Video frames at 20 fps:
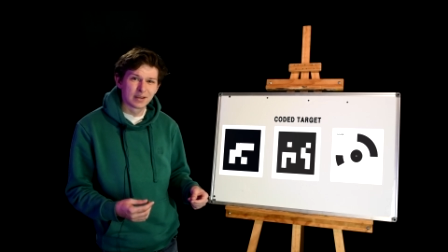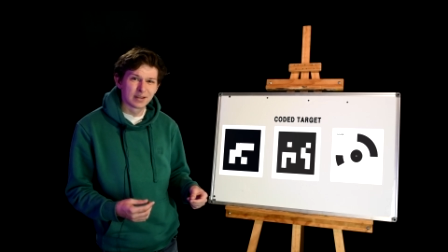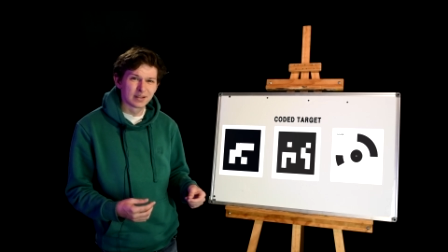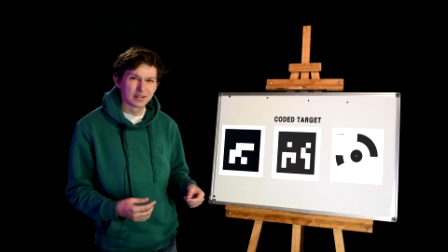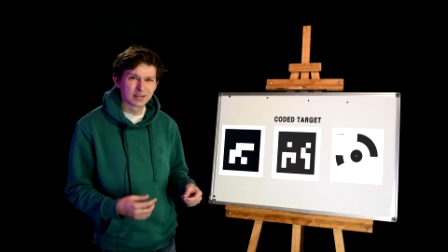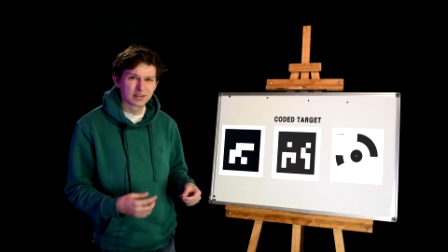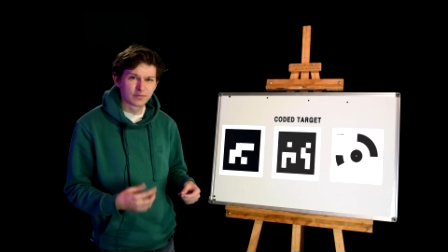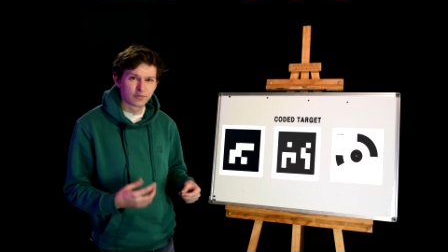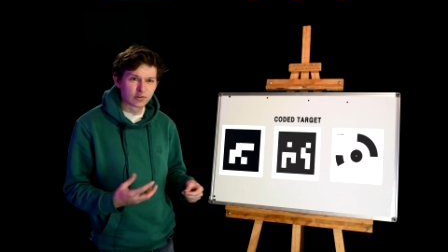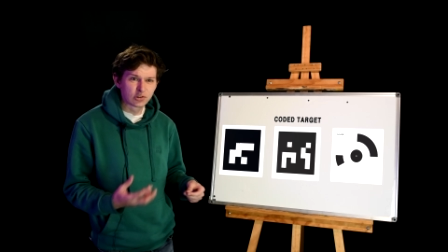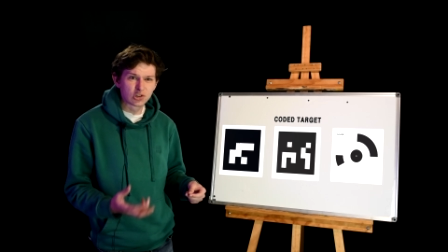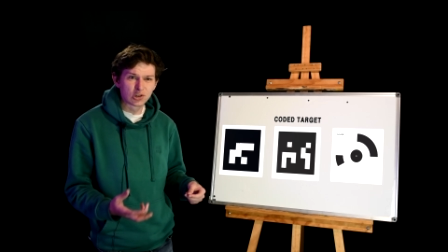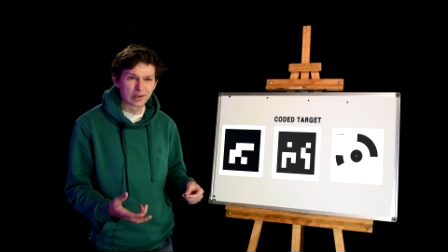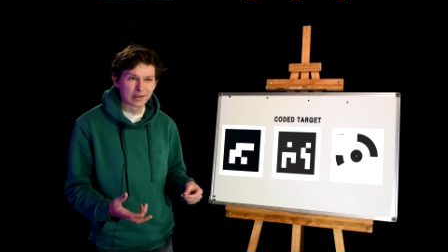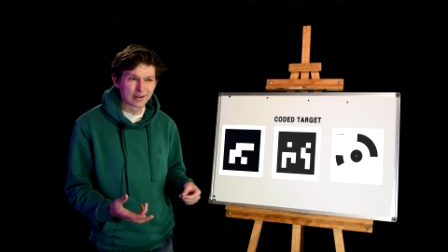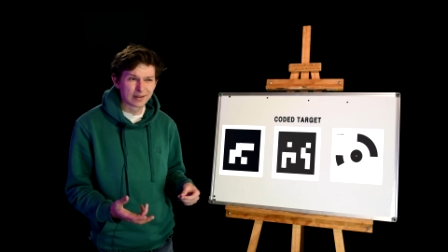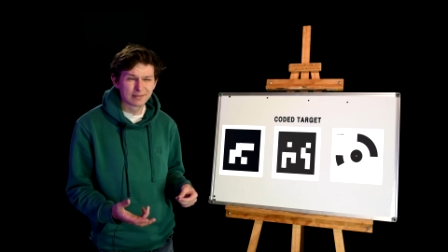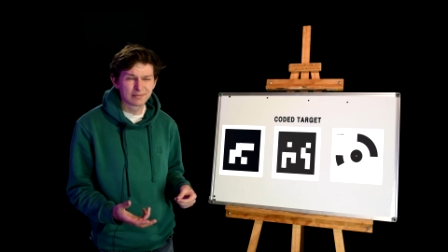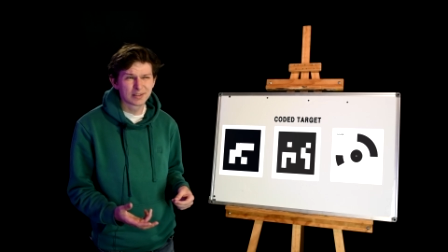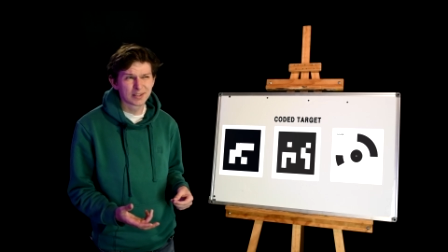It's
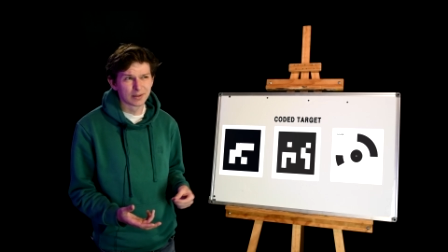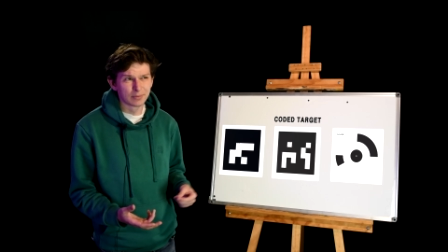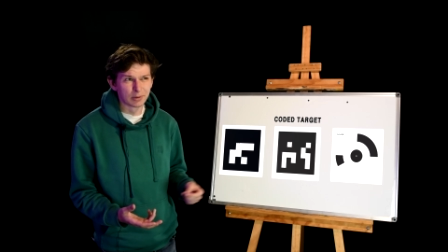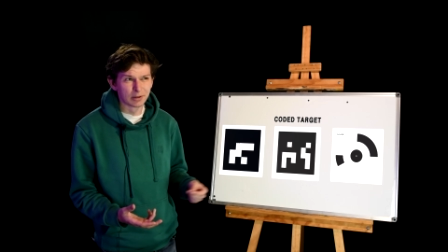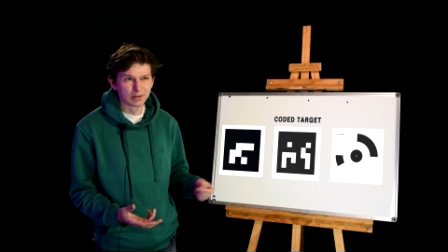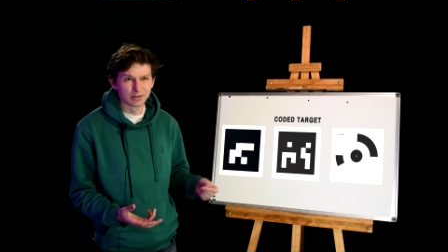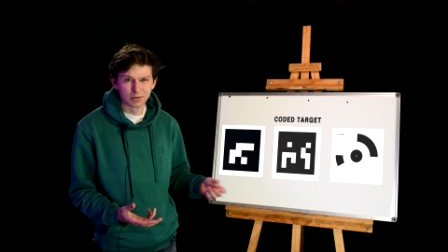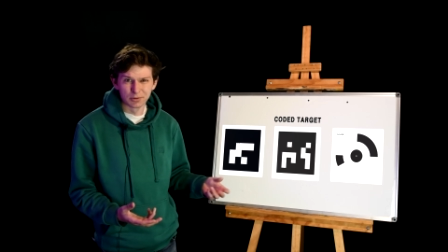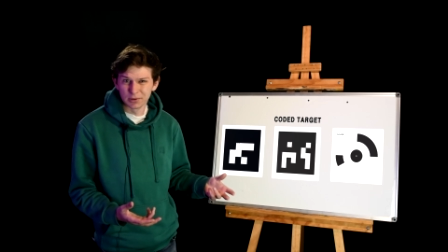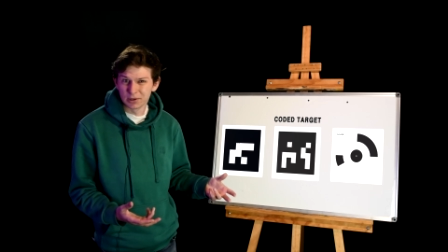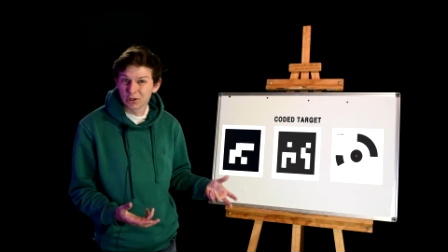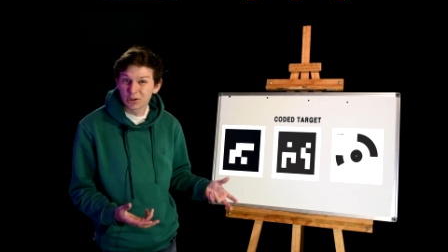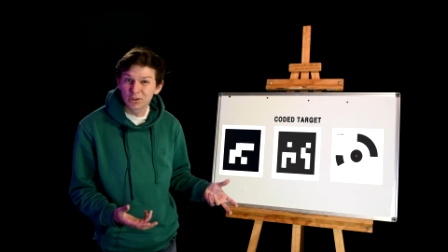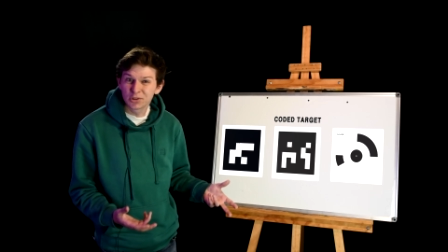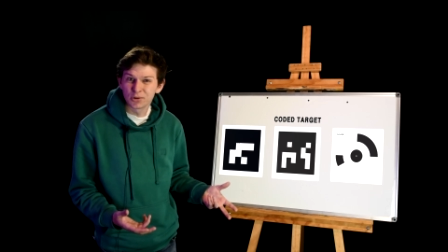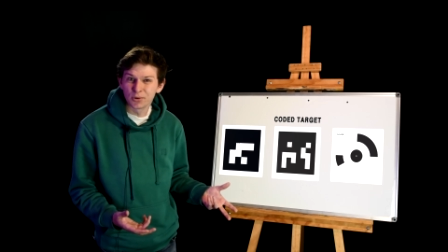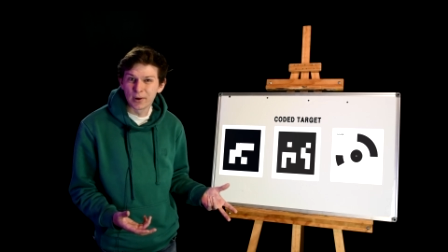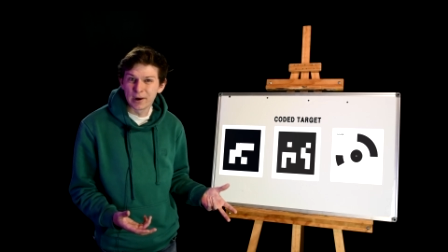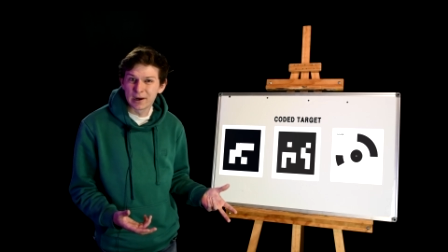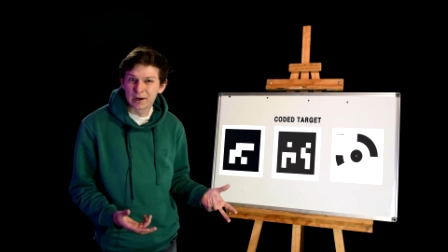visually similar to a
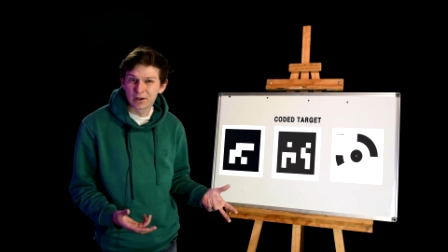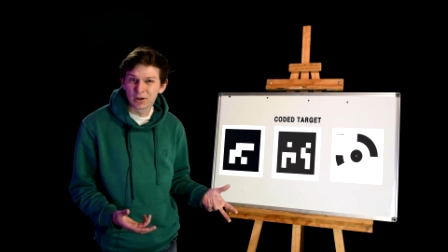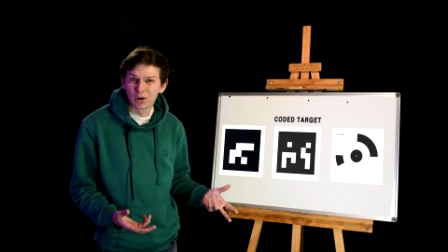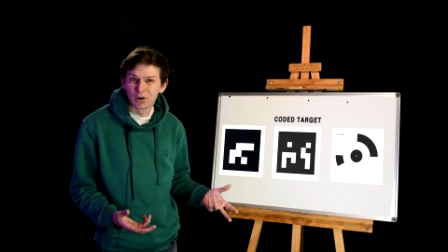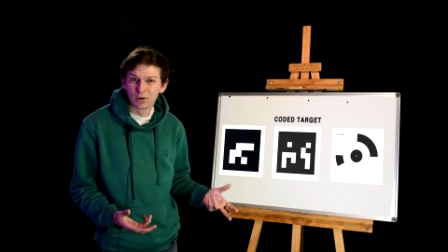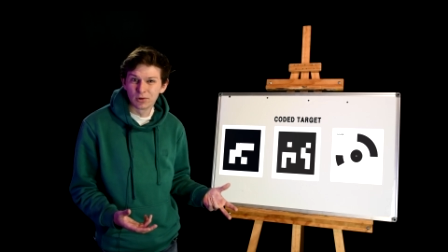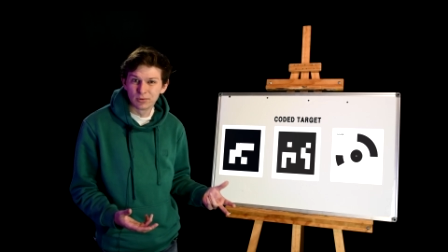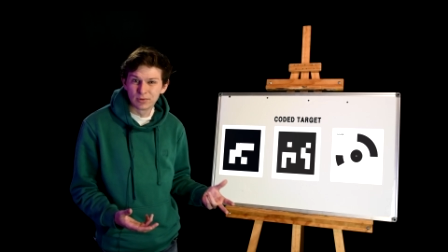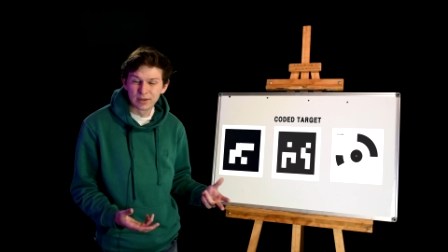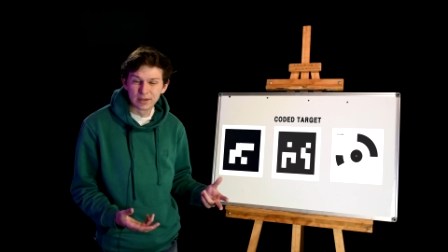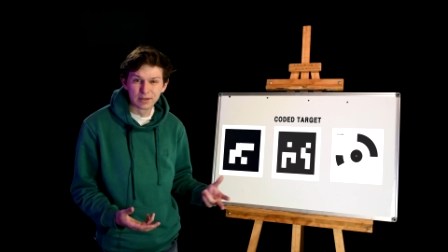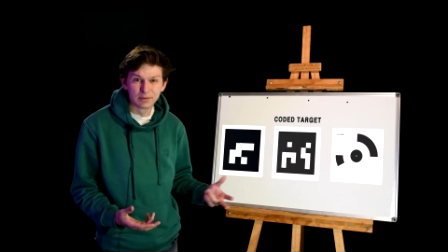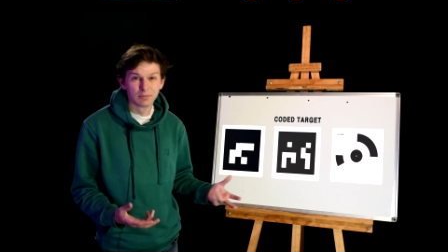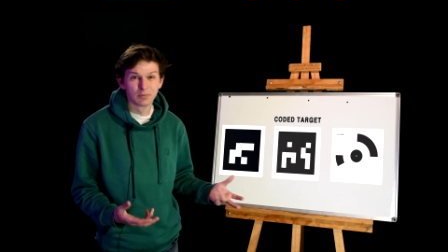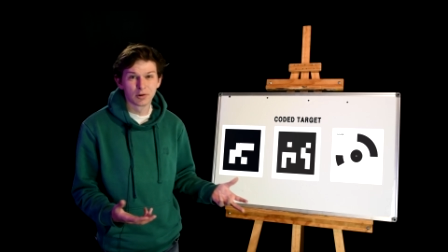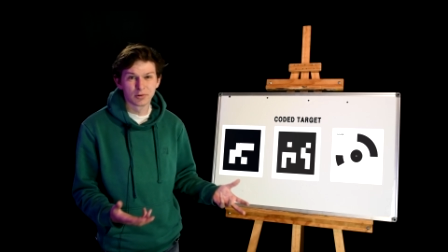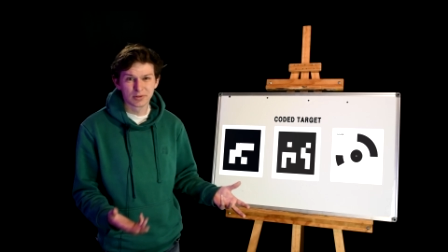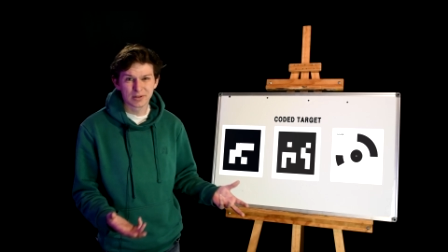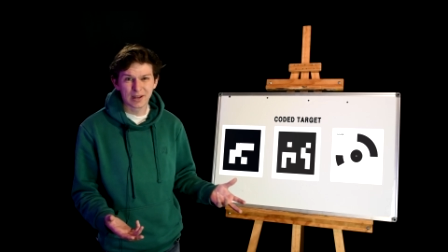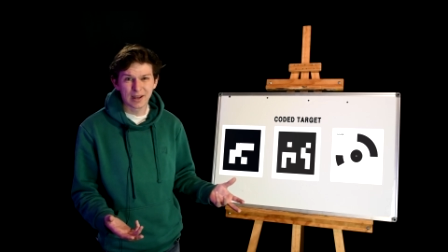QR code in
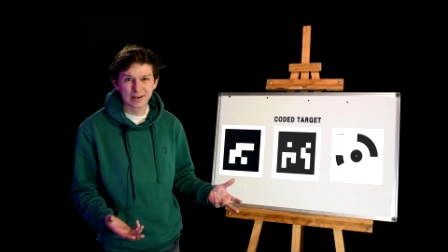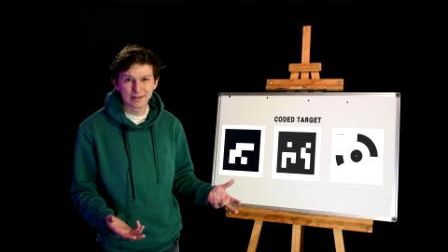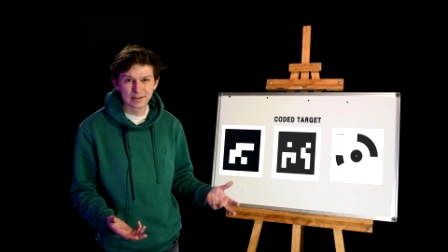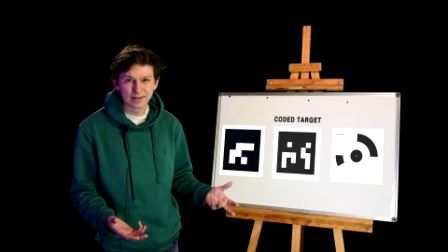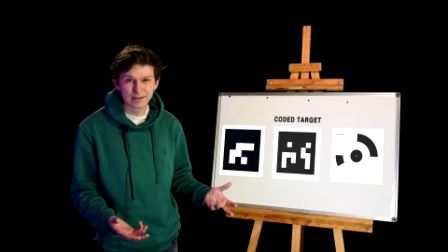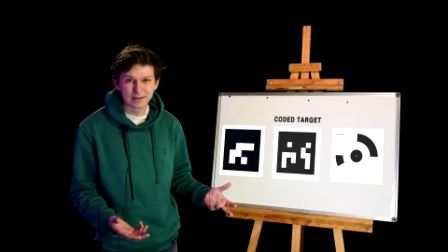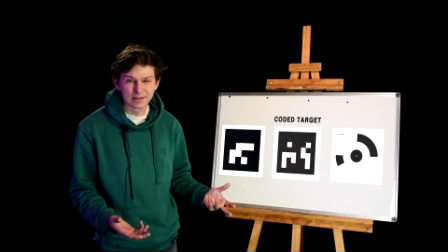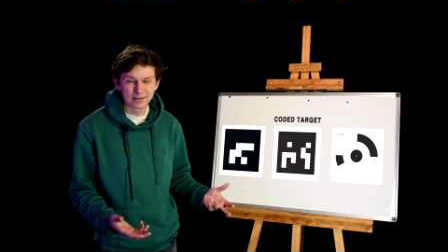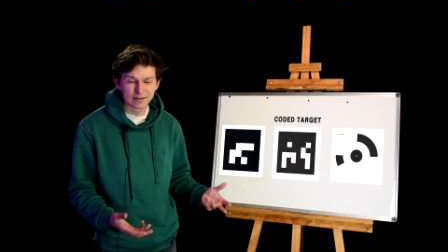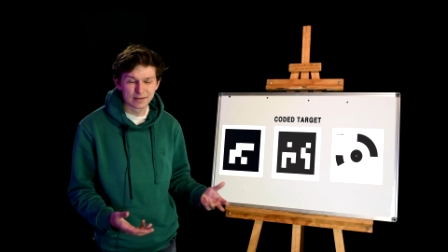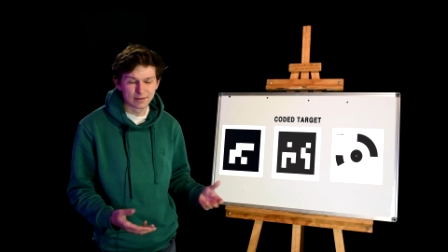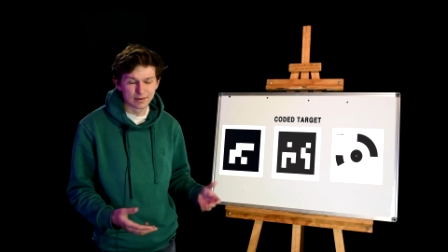most cases.